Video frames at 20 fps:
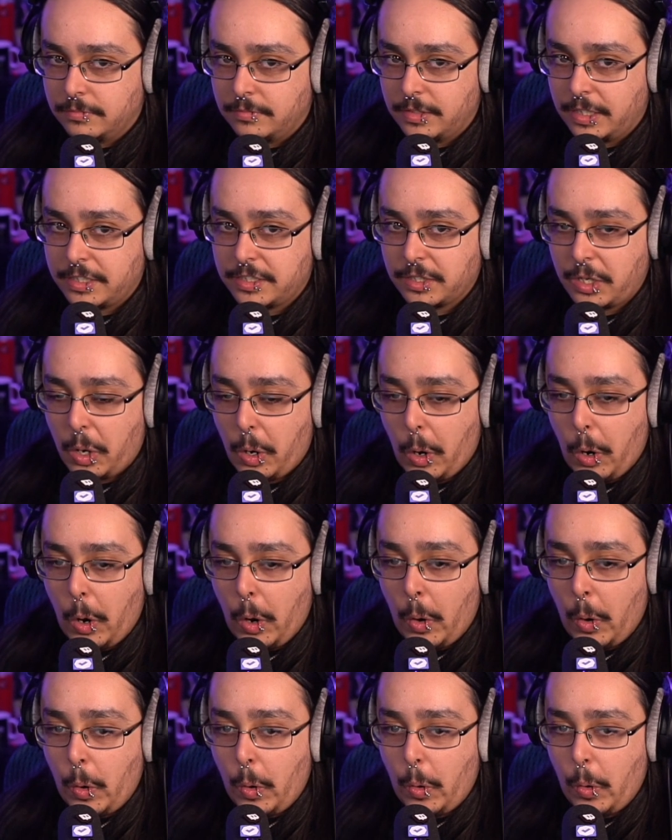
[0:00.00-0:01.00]
Let's
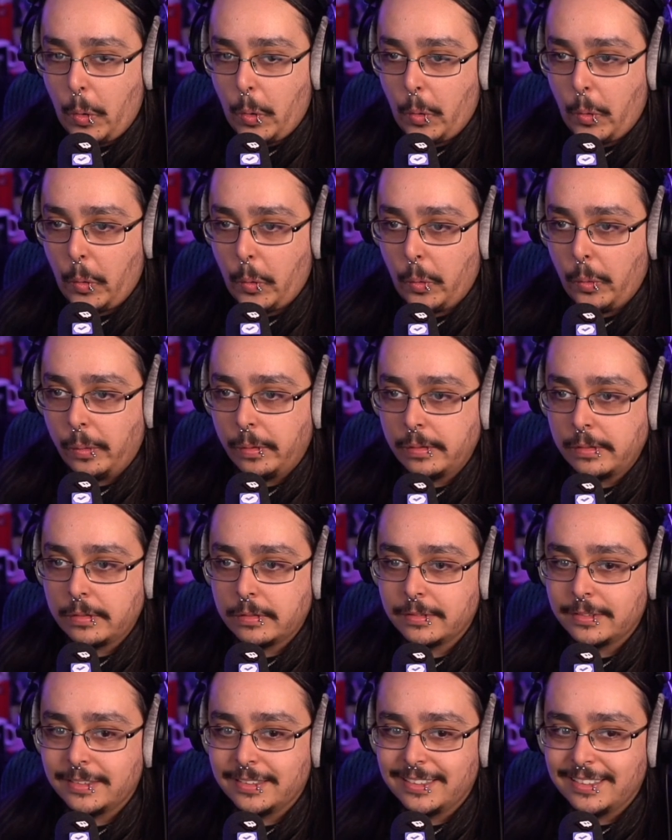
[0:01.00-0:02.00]
go.
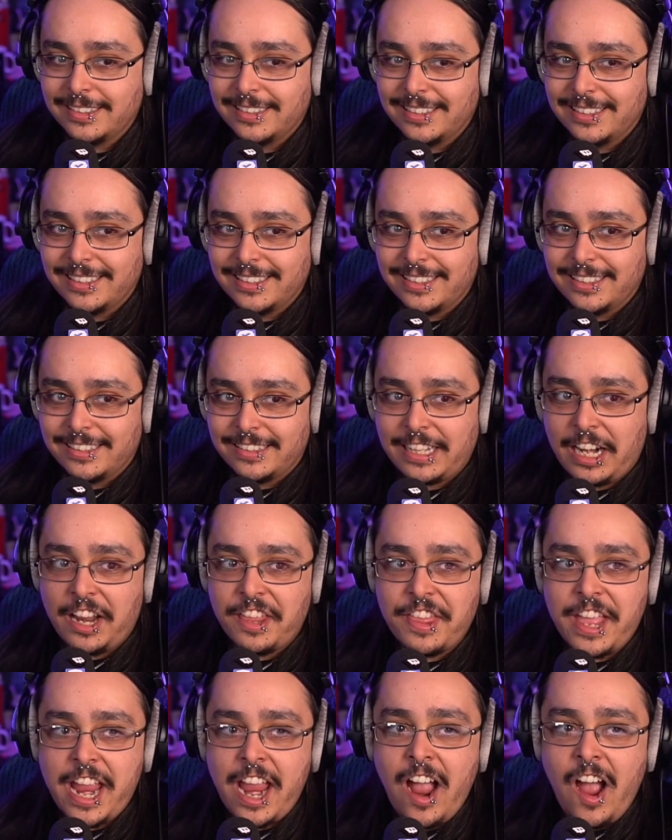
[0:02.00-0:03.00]
There
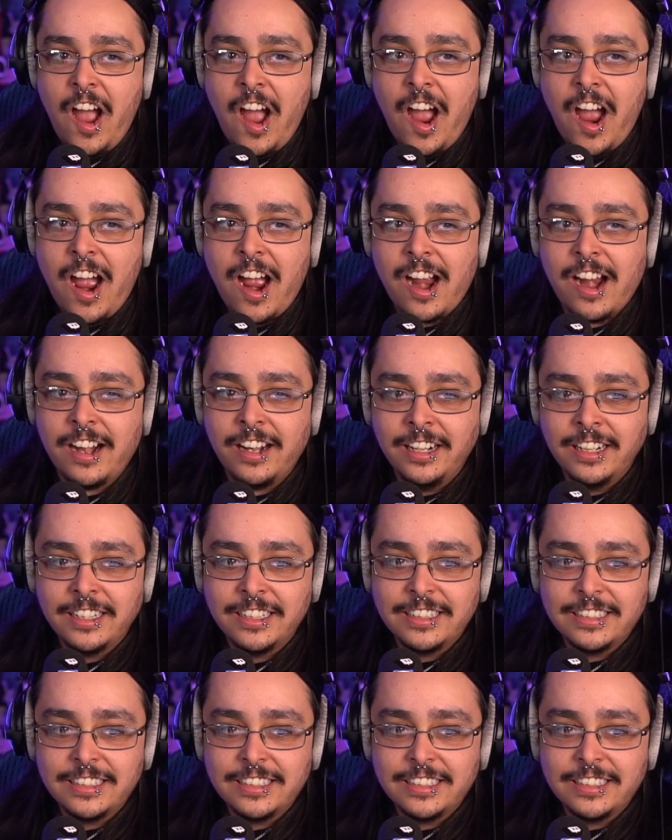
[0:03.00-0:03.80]
they are!